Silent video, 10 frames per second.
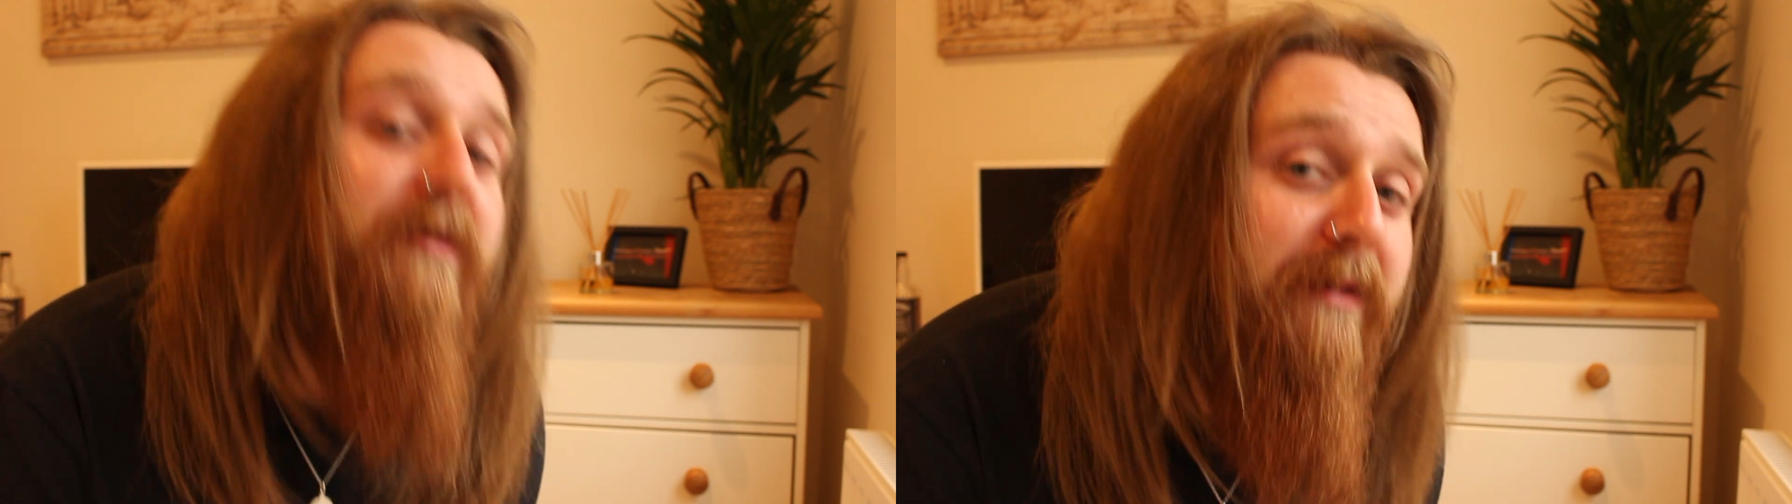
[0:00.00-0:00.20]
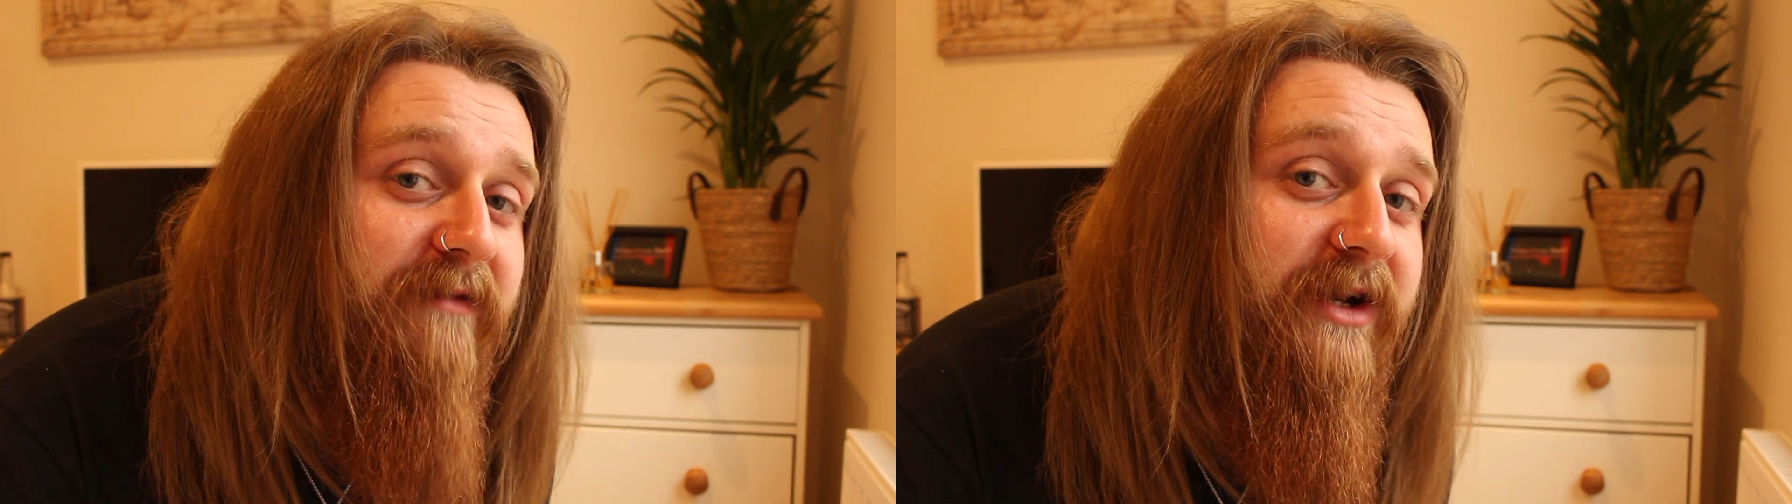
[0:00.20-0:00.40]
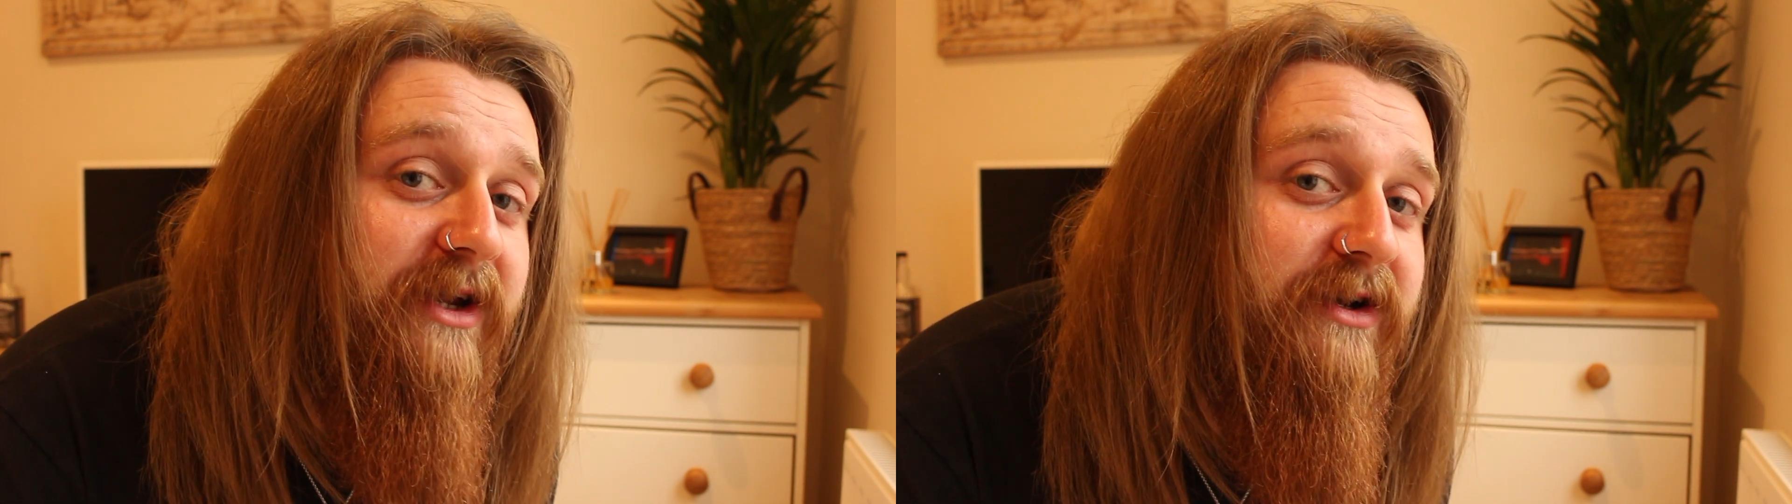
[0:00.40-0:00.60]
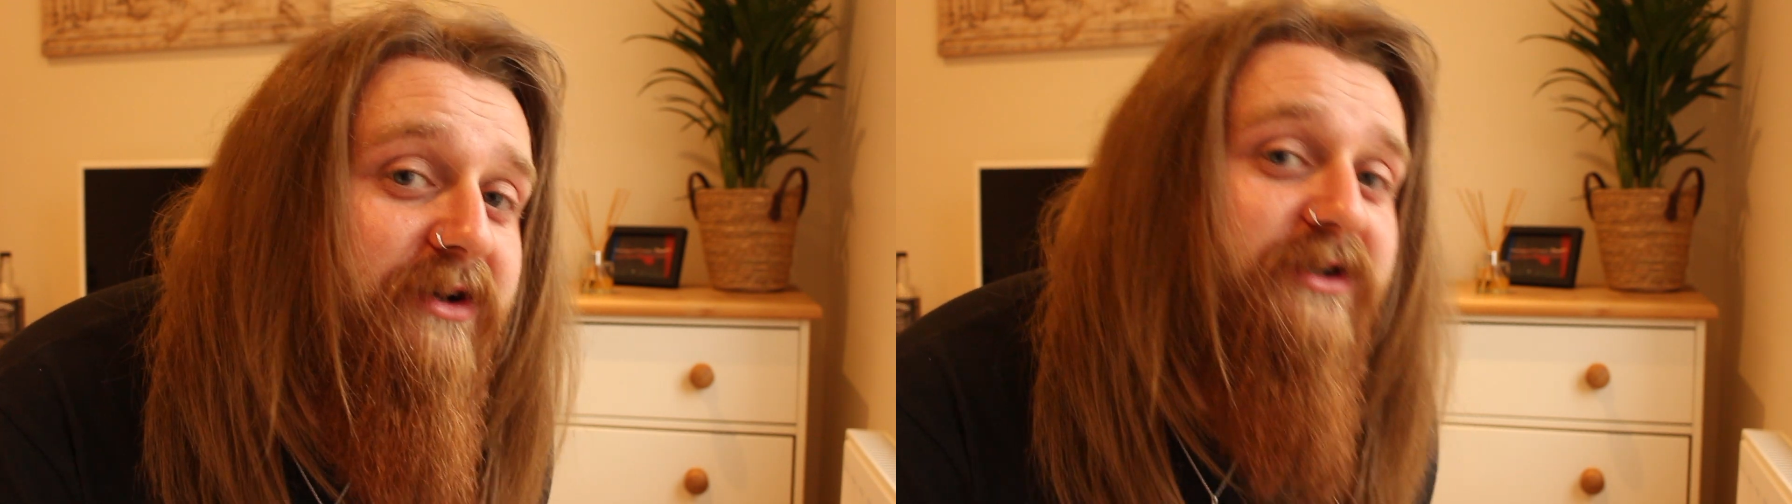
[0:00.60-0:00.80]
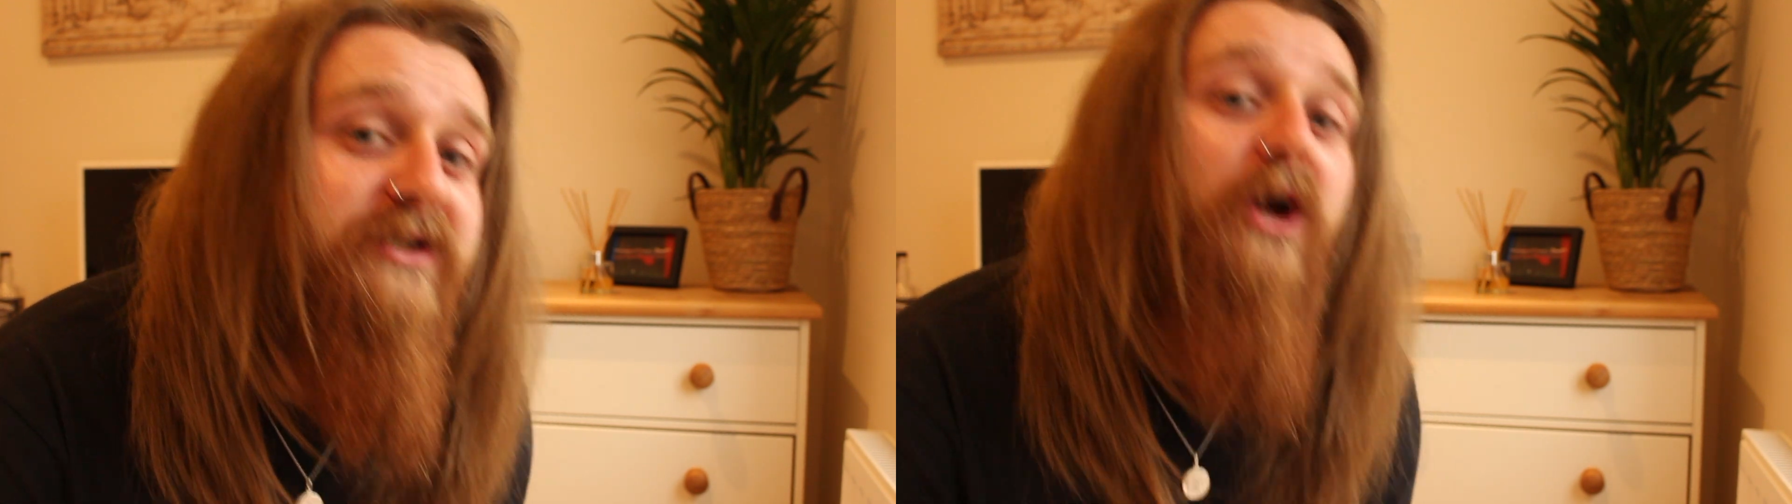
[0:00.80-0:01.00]
one of my
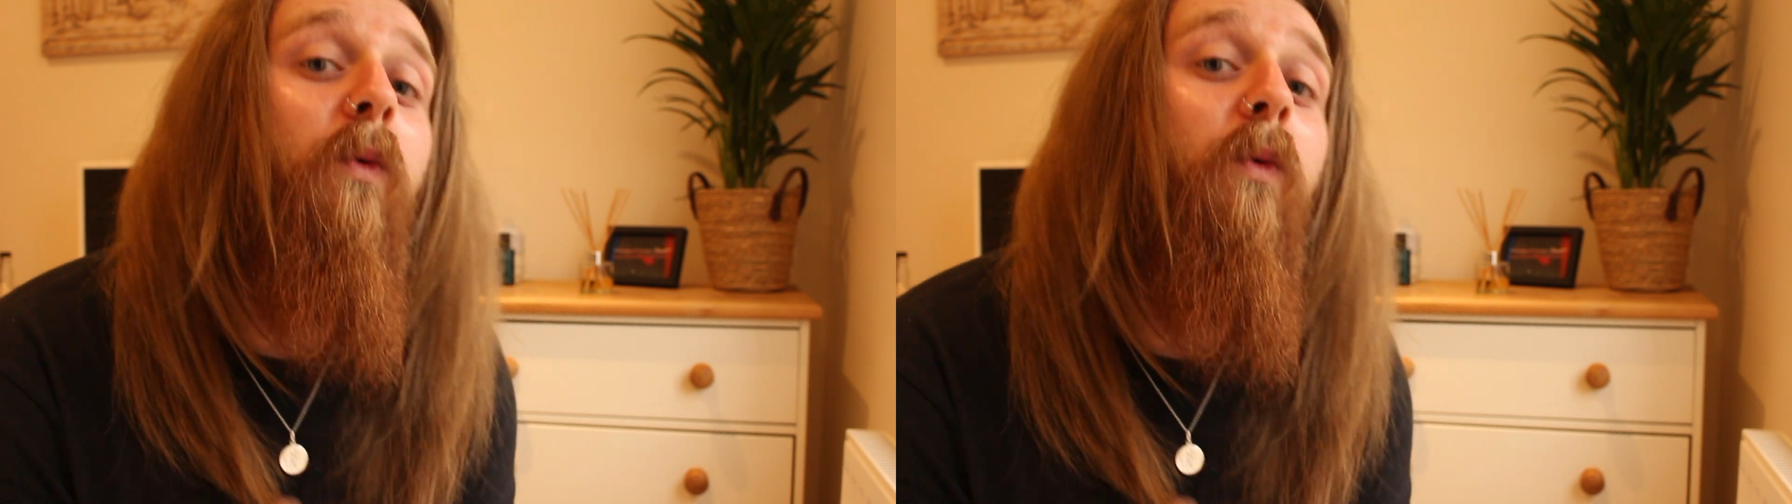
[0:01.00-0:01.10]
videos,